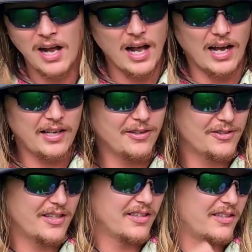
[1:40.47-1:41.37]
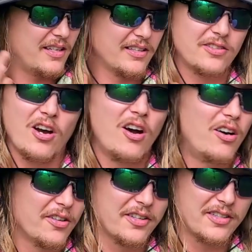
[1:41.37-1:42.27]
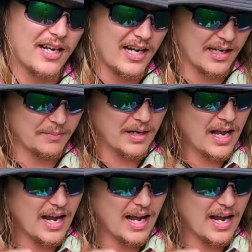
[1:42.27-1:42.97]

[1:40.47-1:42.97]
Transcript: I use this disc all the time.